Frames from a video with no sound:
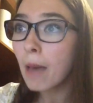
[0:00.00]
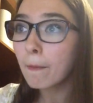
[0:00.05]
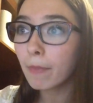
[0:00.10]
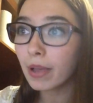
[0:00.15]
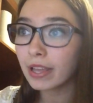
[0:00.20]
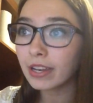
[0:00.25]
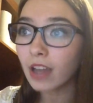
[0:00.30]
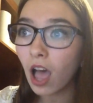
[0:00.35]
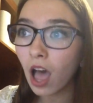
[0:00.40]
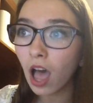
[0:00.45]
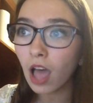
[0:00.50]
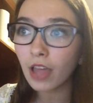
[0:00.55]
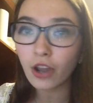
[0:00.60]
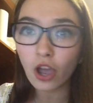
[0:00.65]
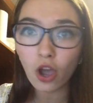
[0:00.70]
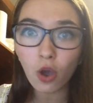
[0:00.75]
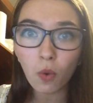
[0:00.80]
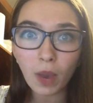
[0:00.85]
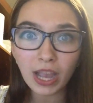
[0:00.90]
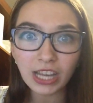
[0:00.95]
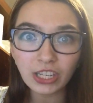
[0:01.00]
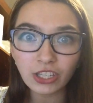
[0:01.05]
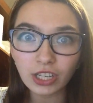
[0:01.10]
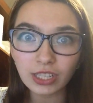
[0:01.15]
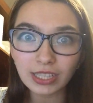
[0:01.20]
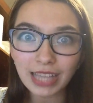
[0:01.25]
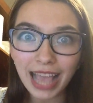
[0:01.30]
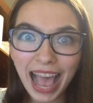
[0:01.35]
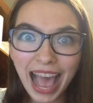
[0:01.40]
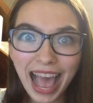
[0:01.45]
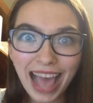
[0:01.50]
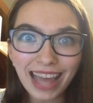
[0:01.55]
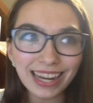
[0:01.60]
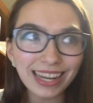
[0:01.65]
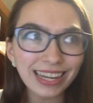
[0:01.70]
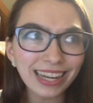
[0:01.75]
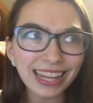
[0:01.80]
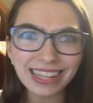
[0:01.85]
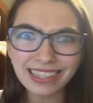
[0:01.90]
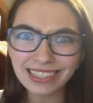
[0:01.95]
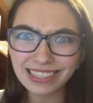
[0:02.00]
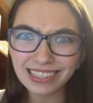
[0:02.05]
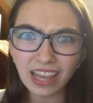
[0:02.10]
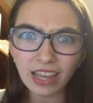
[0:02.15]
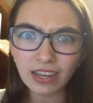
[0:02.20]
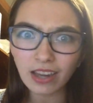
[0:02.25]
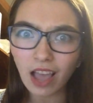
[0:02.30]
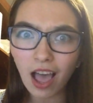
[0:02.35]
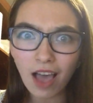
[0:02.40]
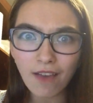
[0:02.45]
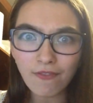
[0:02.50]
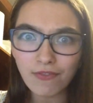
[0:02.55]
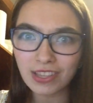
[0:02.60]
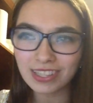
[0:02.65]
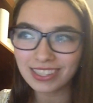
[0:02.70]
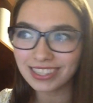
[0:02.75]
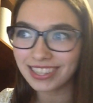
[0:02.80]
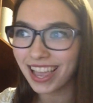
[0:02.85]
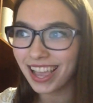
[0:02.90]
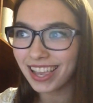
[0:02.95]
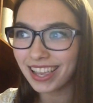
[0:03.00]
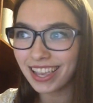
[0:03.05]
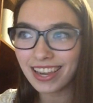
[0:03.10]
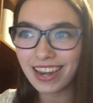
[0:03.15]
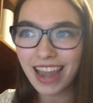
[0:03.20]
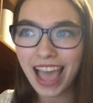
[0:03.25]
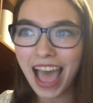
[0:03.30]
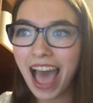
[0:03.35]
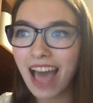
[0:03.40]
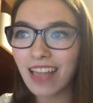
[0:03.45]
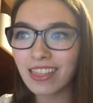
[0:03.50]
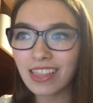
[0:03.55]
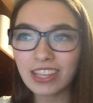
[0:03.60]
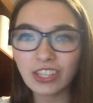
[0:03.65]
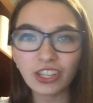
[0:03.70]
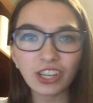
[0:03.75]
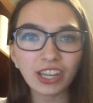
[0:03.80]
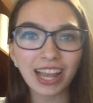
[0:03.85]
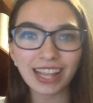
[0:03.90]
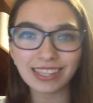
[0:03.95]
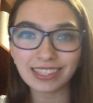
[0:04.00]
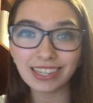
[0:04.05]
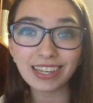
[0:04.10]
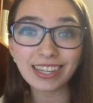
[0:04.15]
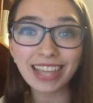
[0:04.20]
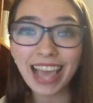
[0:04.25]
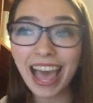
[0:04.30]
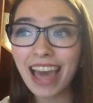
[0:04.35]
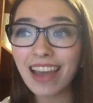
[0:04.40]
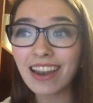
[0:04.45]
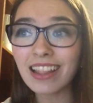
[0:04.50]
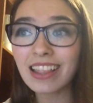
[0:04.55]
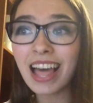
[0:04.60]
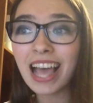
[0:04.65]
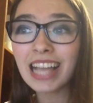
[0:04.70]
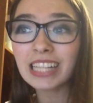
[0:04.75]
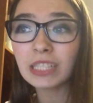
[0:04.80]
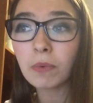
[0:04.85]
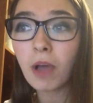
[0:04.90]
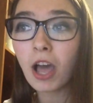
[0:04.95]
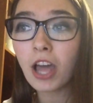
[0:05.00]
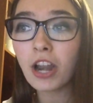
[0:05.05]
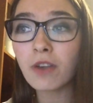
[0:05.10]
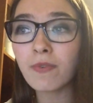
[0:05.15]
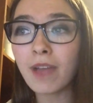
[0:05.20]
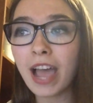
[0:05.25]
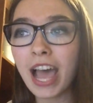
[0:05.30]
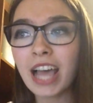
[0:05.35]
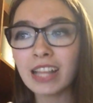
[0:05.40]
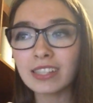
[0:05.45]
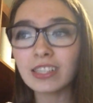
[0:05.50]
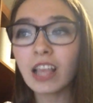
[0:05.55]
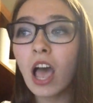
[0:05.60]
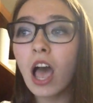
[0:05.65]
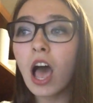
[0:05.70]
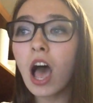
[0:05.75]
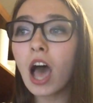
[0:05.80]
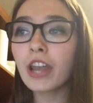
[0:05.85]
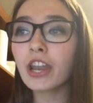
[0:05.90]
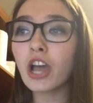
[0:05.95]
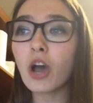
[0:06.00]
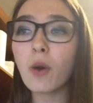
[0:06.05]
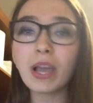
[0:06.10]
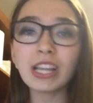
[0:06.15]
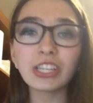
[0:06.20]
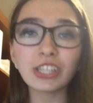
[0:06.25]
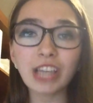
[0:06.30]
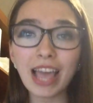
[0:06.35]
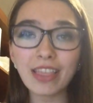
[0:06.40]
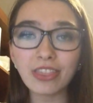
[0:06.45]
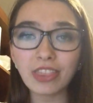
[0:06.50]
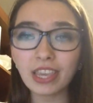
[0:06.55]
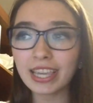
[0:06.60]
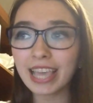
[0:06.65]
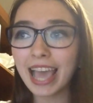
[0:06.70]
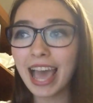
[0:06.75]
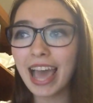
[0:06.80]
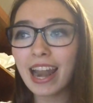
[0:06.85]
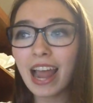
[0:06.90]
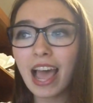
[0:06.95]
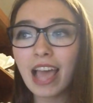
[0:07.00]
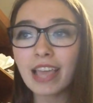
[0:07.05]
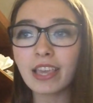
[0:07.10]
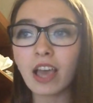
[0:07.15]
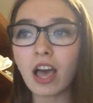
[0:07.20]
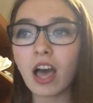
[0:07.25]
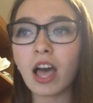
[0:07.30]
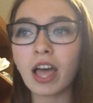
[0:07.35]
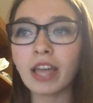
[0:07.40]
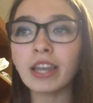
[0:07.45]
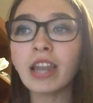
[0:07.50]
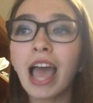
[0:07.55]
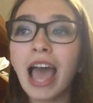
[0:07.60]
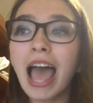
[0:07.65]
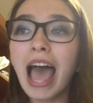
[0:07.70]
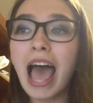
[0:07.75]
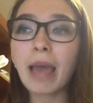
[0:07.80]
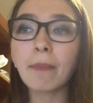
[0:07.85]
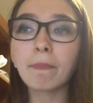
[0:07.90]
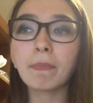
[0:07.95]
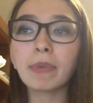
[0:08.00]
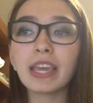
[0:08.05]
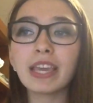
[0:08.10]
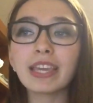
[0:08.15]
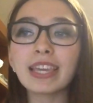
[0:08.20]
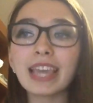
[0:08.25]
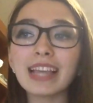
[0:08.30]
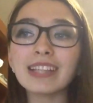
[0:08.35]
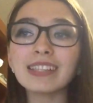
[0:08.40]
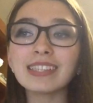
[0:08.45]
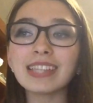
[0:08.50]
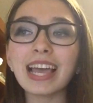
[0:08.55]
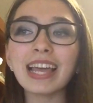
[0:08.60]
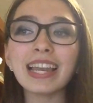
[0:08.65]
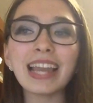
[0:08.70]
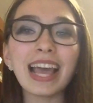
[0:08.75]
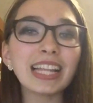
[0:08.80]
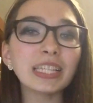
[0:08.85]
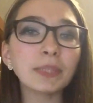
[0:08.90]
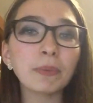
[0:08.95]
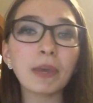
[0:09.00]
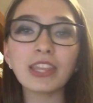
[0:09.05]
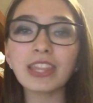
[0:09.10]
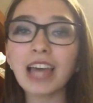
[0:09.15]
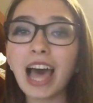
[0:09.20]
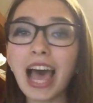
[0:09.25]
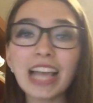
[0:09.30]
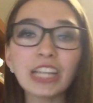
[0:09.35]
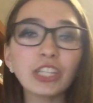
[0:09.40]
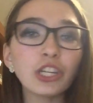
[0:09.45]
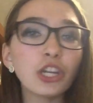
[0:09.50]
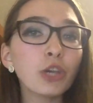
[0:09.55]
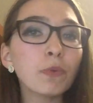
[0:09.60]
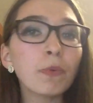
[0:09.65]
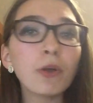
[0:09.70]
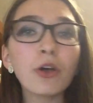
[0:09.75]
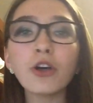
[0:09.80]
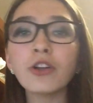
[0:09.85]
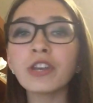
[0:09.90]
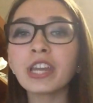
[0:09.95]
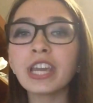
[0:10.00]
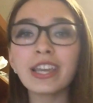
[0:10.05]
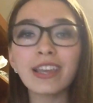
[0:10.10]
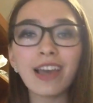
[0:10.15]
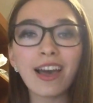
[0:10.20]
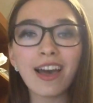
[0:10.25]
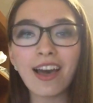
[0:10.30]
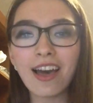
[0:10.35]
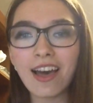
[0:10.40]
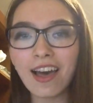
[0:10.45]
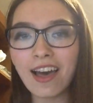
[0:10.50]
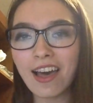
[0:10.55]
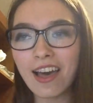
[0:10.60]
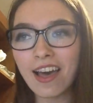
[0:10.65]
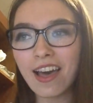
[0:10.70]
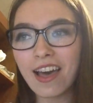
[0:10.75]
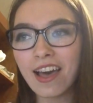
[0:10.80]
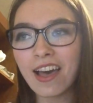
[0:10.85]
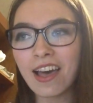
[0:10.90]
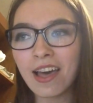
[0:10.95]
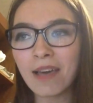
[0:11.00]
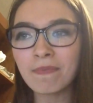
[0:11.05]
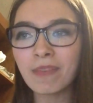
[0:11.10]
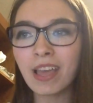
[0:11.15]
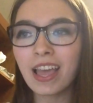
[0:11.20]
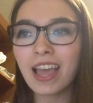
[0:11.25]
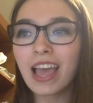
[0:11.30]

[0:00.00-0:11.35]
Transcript: But an OH is added instead of the second halogen acid. Catalyzed water adds an OH at the cation and begins and ends with hydroboration.